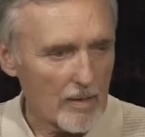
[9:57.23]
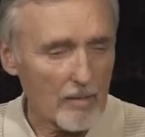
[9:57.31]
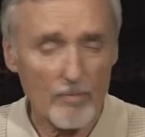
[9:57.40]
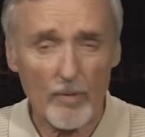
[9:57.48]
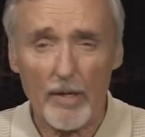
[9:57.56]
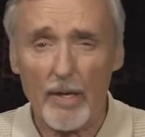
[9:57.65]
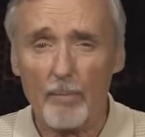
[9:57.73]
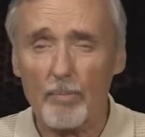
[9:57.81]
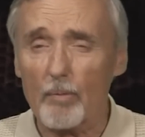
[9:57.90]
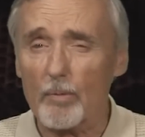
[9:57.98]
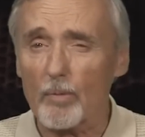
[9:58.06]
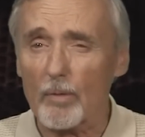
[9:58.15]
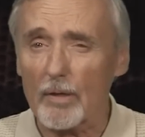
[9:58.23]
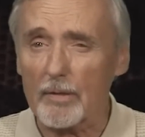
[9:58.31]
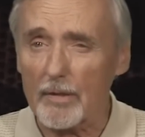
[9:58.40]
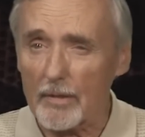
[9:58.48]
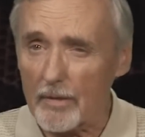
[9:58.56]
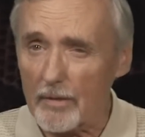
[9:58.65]
I'm very happy with what I
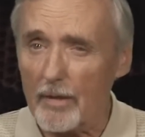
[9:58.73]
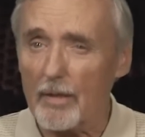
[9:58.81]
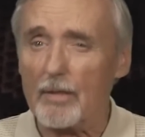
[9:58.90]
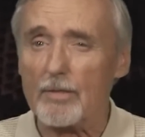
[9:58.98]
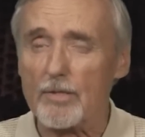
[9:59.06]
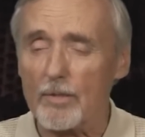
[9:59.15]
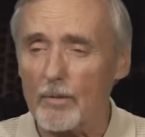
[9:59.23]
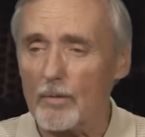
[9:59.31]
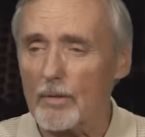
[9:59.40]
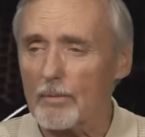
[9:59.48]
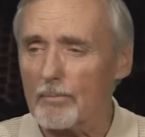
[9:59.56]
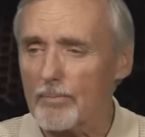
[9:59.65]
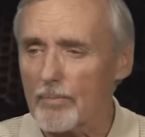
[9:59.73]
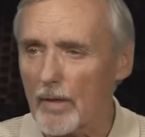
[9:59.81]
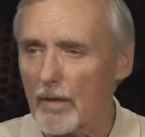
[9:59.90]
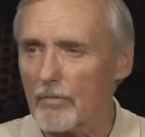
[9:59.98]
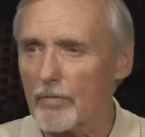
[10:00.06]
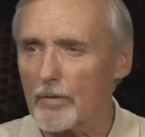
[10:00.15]
did today, so uh,
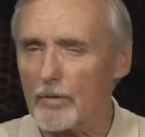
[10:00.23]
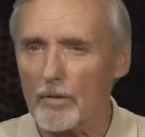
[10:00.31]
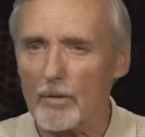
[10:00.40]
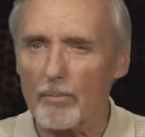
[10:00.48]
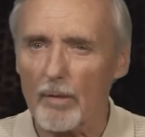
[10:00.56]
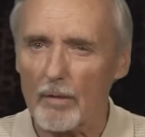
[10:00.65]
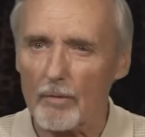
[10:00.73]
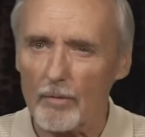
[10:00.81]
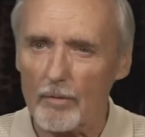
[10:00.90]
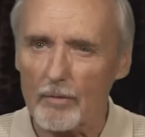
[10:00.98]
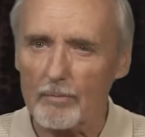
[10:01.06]
I feel good about it all.